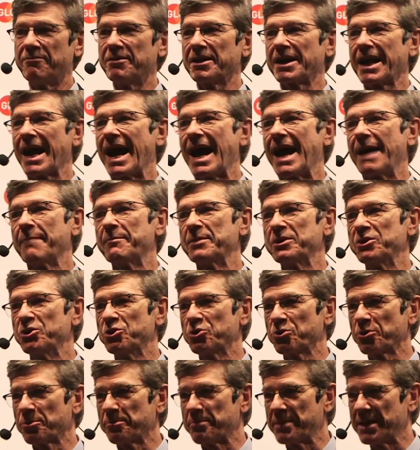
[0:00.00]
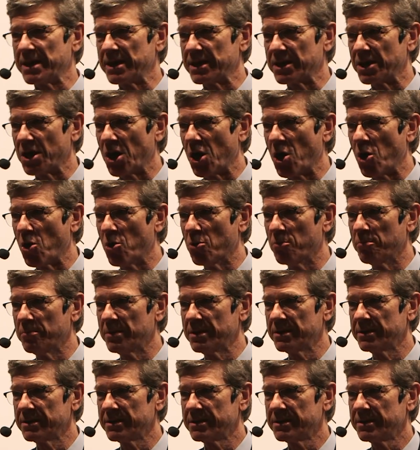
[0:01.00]
of a common European
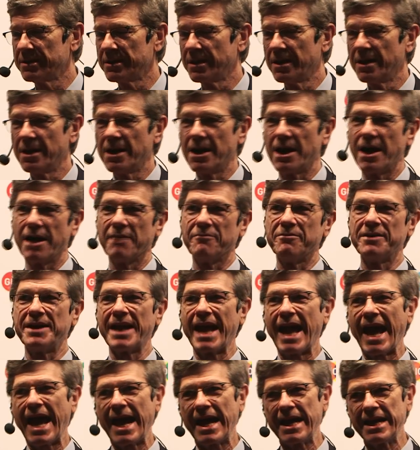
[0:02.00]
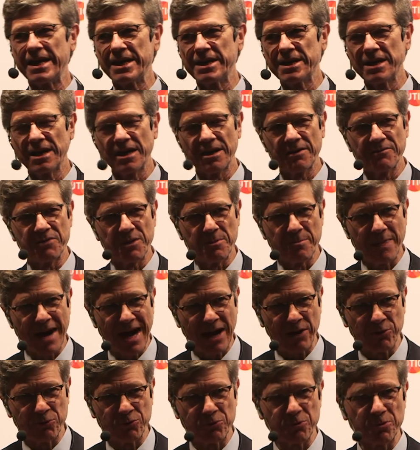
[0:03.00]
home, of an end of the
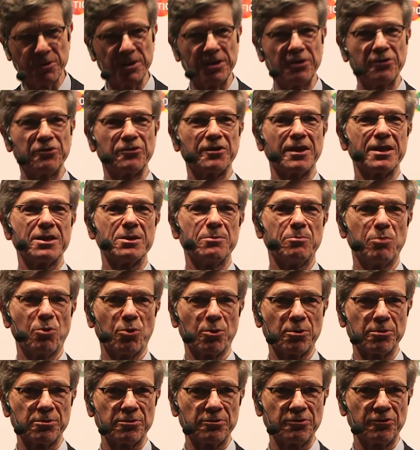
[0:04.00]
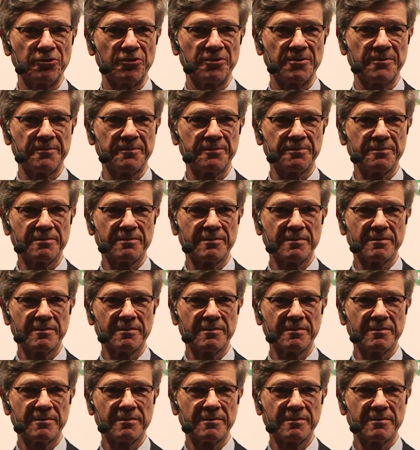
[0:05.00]
boundaries and the borders.